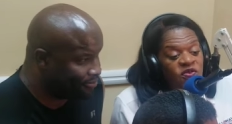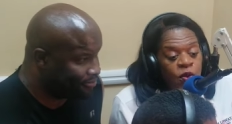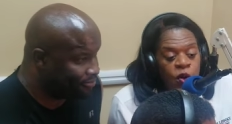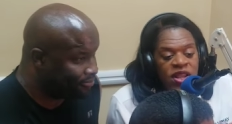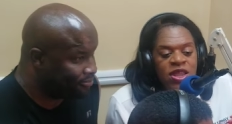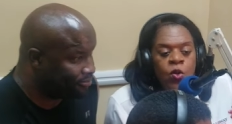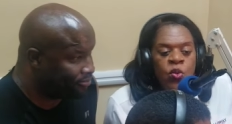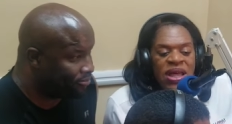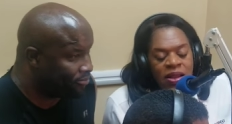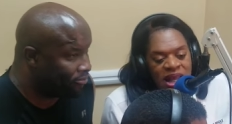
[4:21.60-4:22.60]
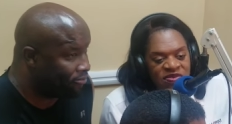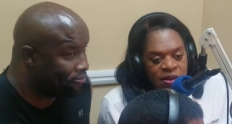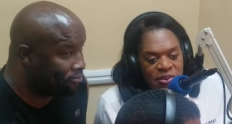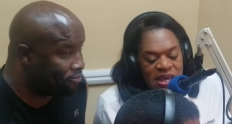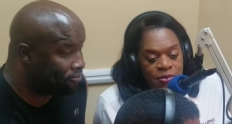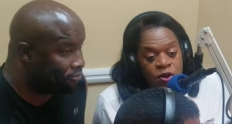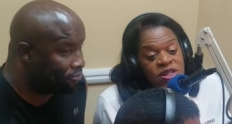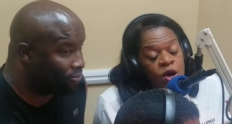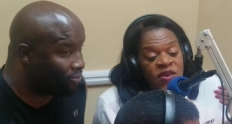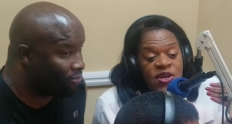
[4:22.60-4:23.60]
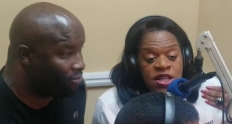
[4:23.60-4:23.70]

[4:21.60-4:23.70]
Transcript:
Speaker 1: for the will of the people. So if you